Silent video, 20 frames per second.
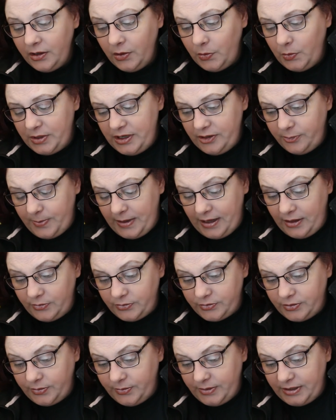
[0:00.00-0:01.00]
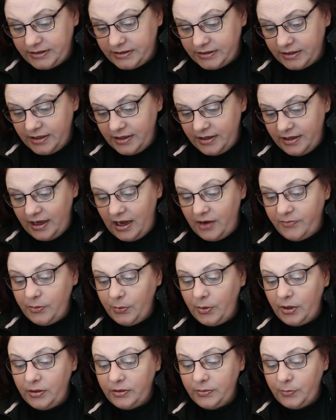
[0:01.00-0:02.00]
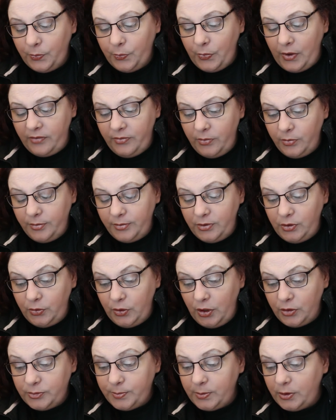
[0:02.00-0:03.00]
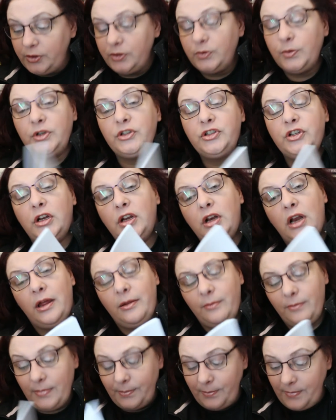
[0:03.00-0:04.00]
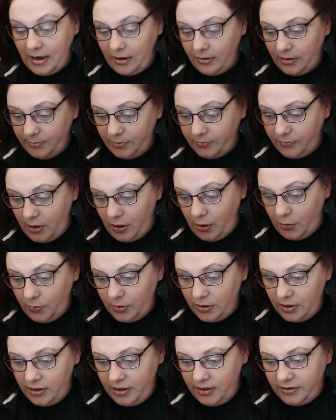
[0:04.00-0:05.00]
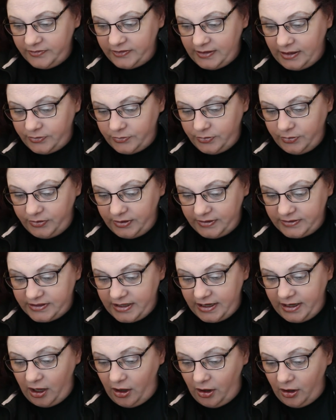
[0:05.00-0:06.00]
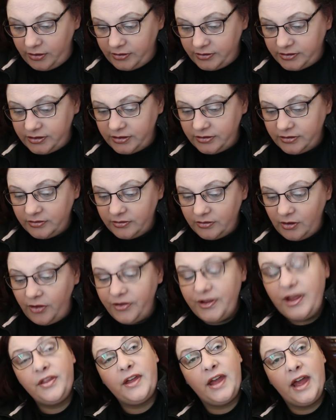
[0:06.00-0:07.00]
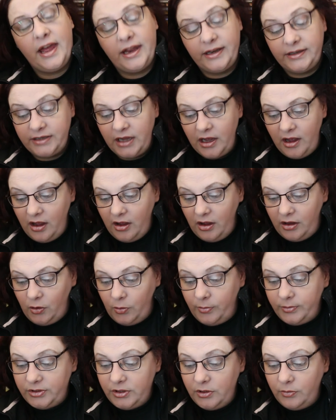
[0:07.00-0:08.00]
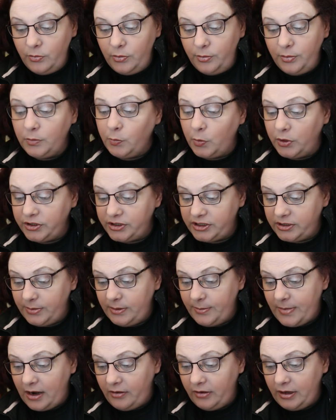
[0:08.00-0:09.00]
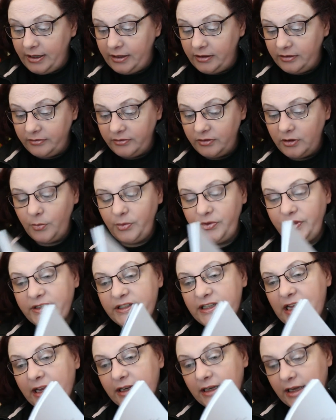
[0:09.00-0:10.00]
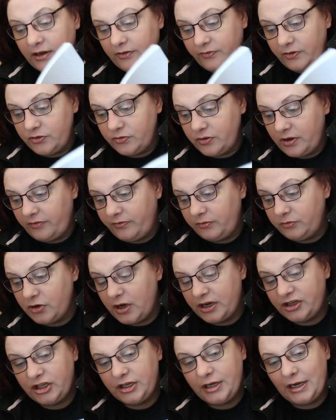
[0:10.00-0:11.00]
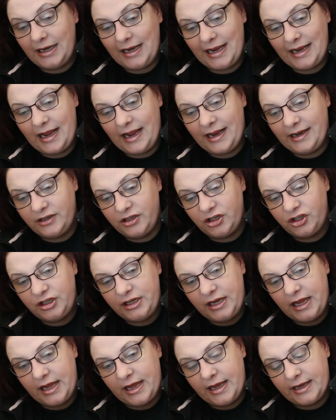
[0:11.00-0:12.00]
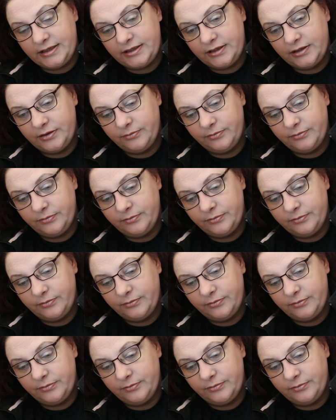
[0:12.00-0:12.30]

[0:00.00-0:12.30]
Gwyneth Paltrow is, everyone, every woman who goes blonde wants to look like Marilyn Monroe. sad truth is they can't. On hand, almost no woman wants to be Marilyn, not with the sad life and tra tragic end she had.